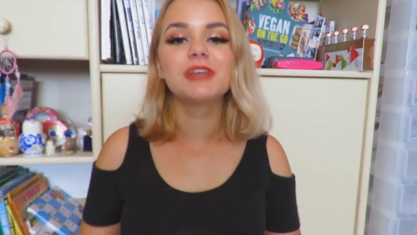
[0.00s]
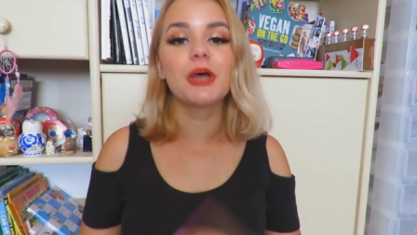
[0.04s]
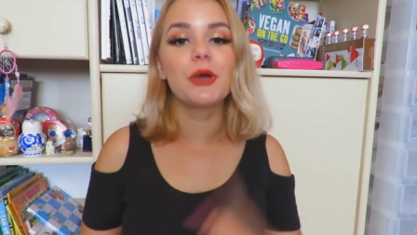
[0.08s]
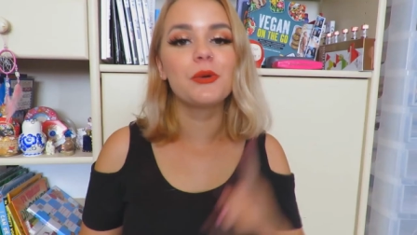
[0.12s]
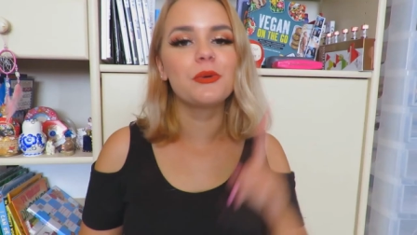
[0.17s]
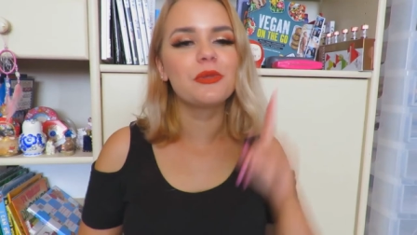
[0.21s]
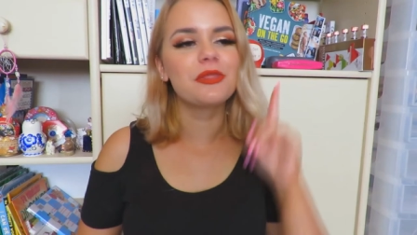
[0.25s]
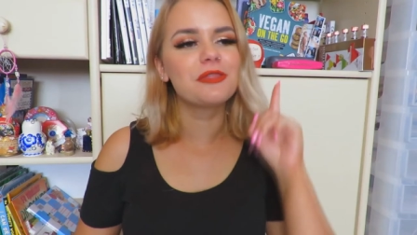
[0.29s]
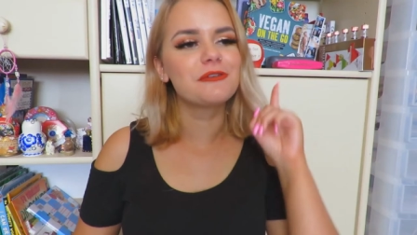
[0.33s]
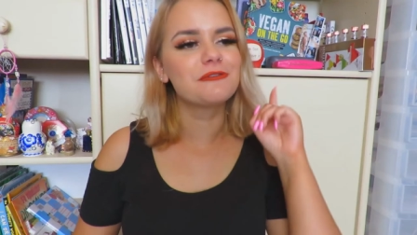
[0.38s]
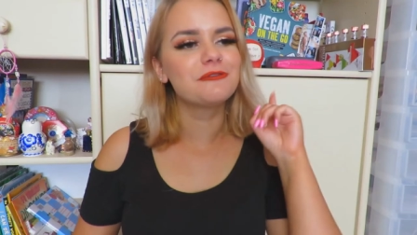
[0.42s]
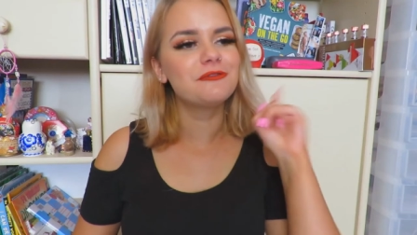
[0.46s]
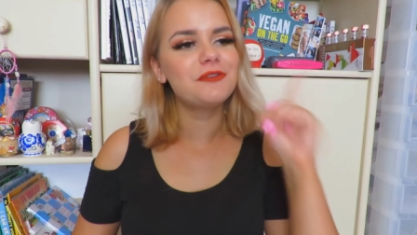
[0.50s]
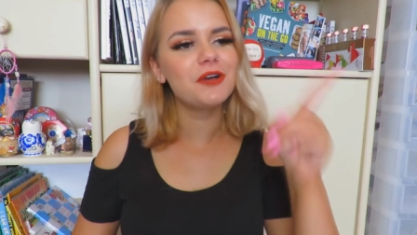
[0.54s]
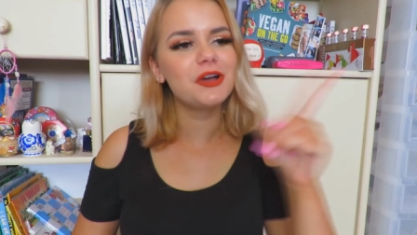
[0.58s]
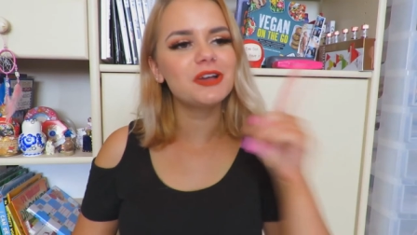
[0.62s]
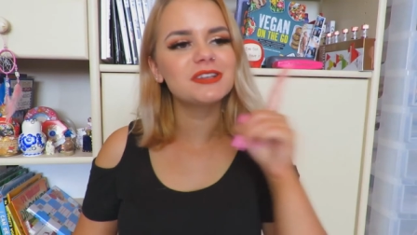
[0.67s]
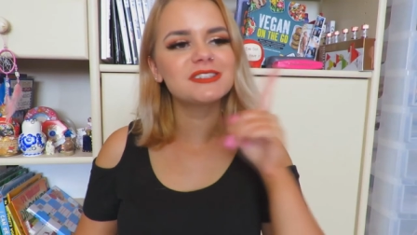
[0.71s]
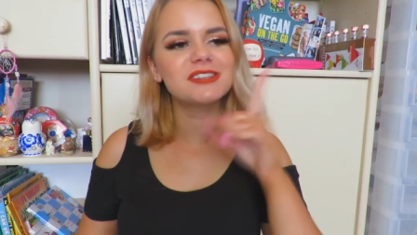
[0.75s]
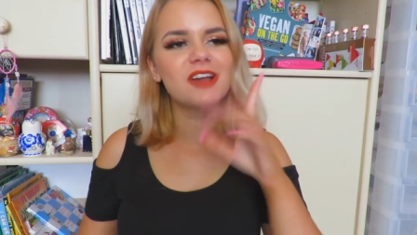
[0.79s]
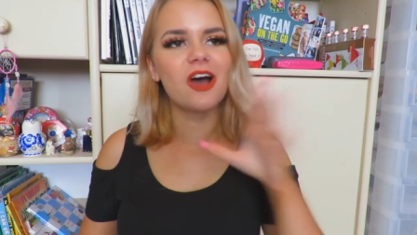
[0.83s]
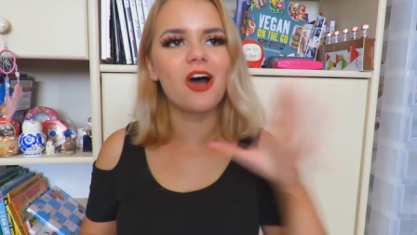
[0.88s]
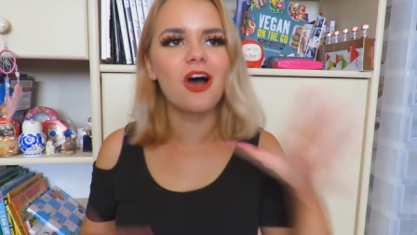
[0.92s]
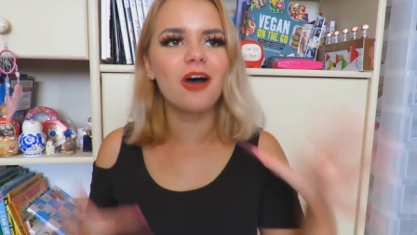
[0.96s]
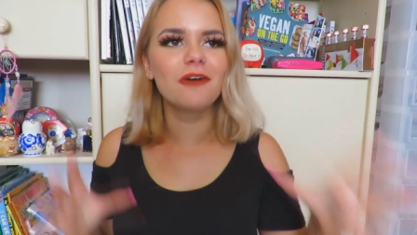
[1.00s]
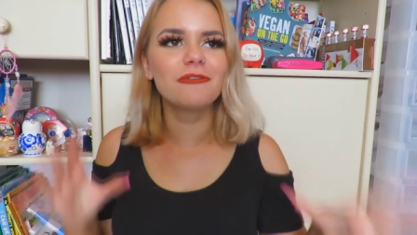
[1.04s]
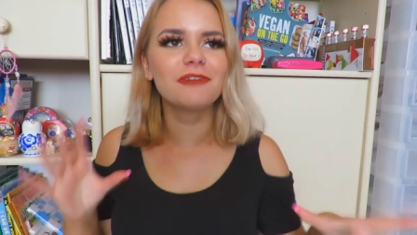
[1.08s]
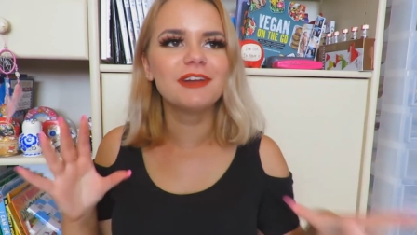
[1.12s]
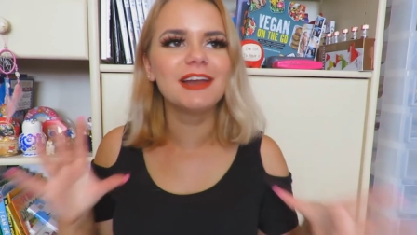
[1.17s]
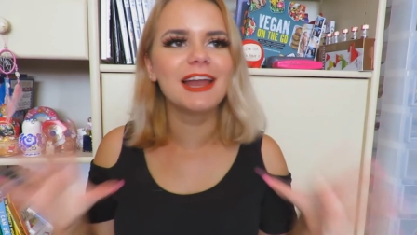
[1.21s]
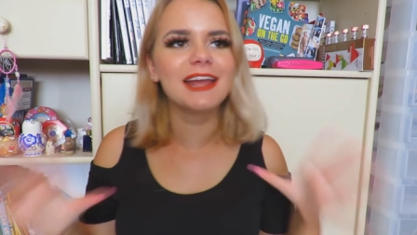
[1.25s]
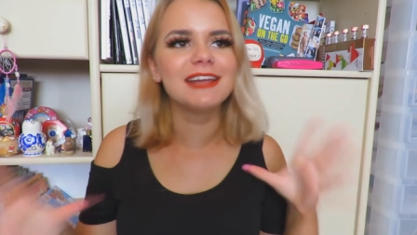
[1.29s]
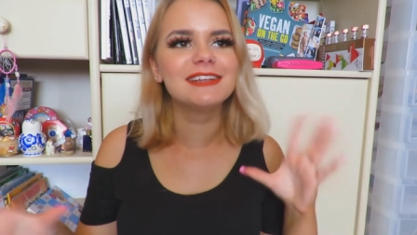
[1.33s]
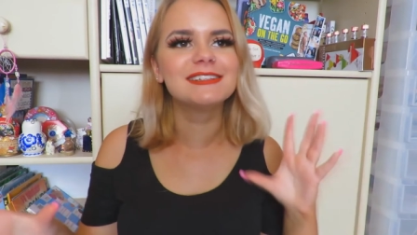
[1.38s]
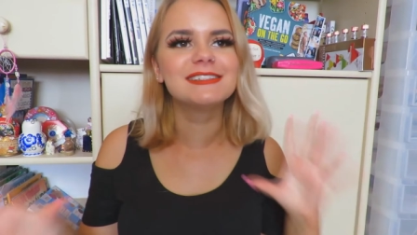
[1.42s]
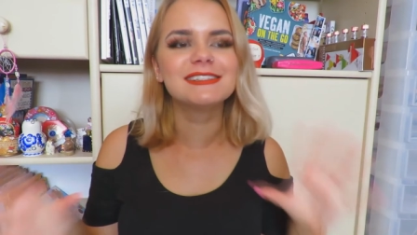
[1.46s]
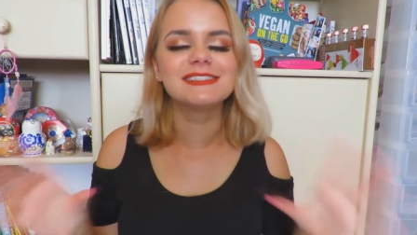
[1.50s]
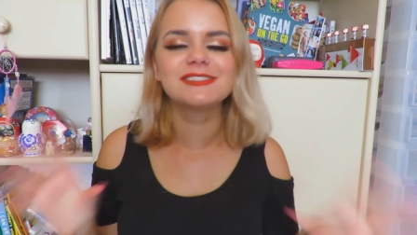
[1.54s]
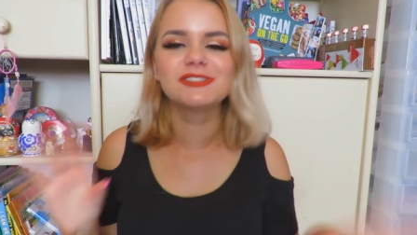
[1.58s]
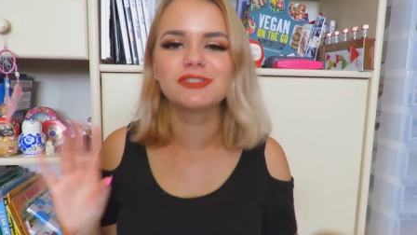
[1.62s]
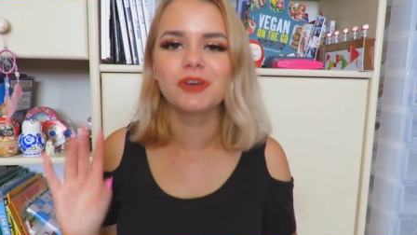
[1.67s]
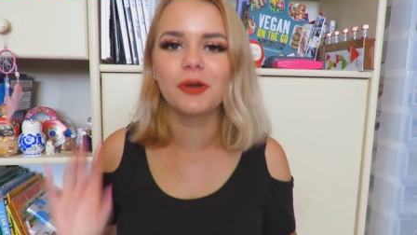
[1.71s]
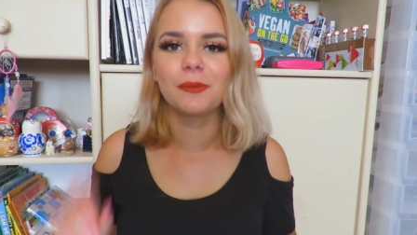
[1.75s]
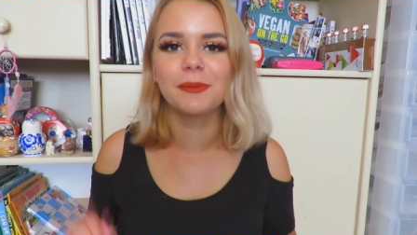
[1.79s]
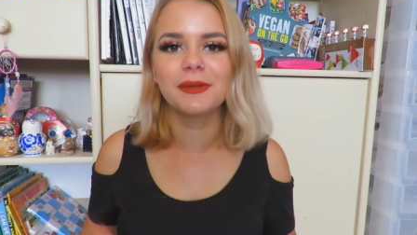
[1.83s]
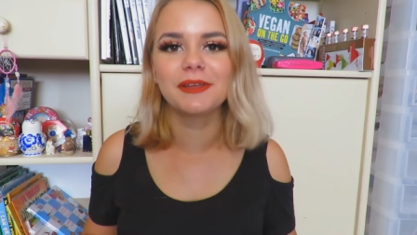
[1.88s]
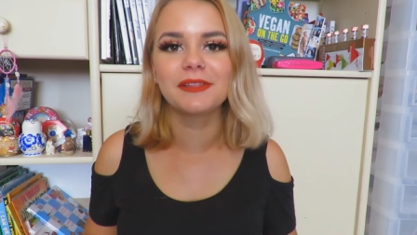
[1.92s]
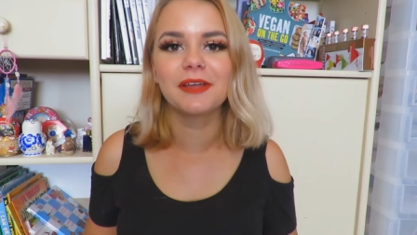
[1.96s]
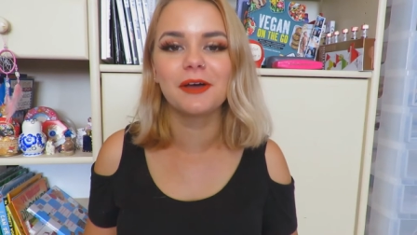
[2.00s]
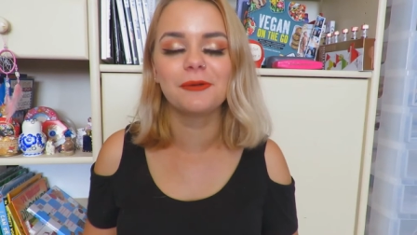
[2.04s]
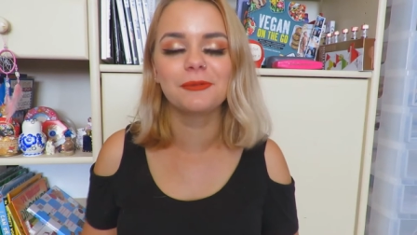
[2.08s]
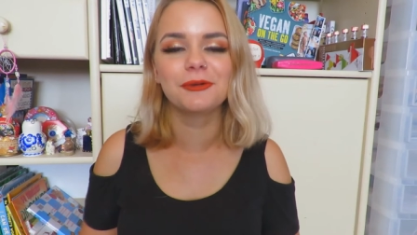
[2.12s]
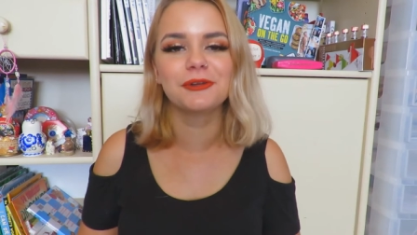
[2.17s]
So the first art related topic that